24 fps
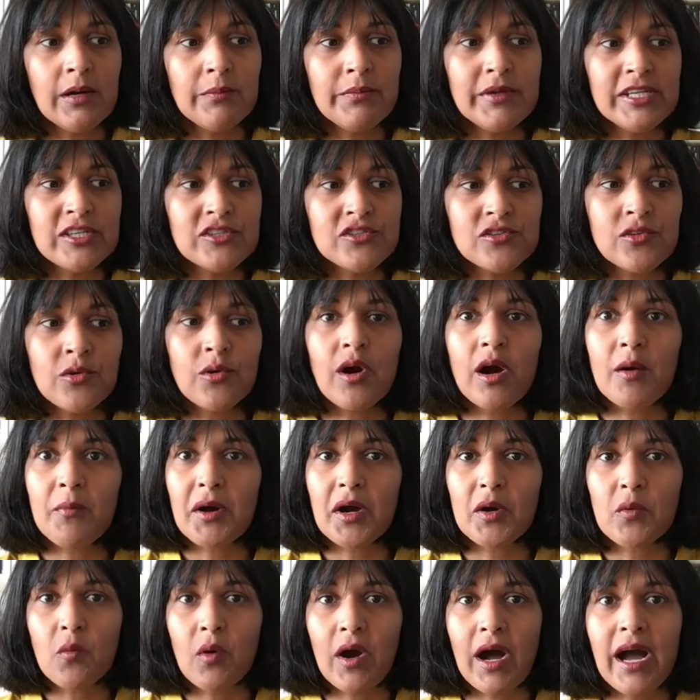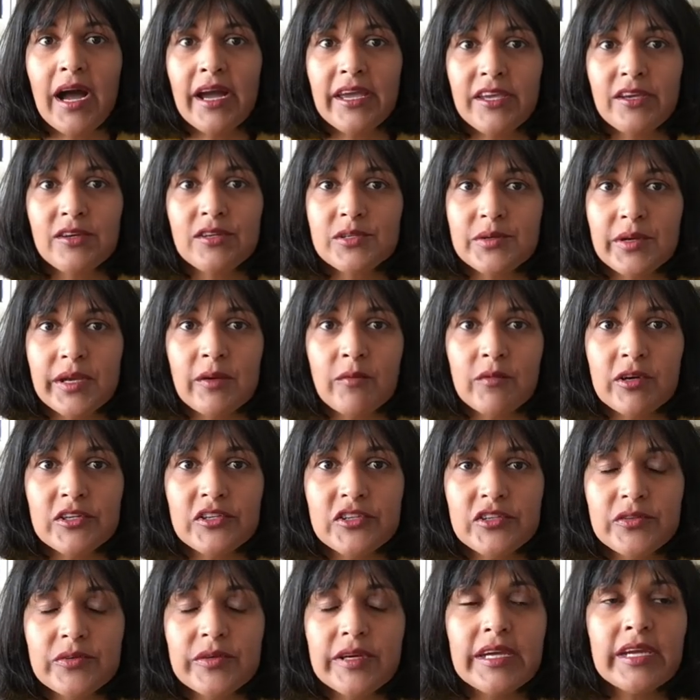be sure about why you're doing
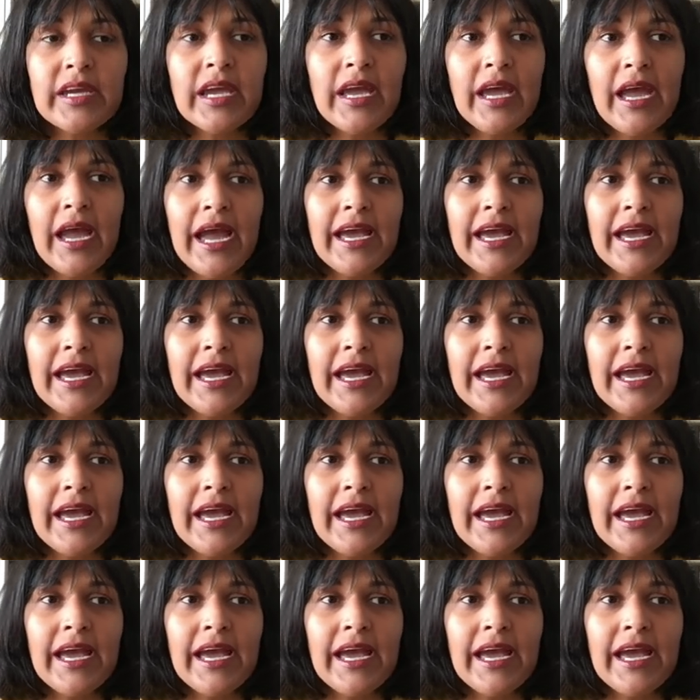what you're doing.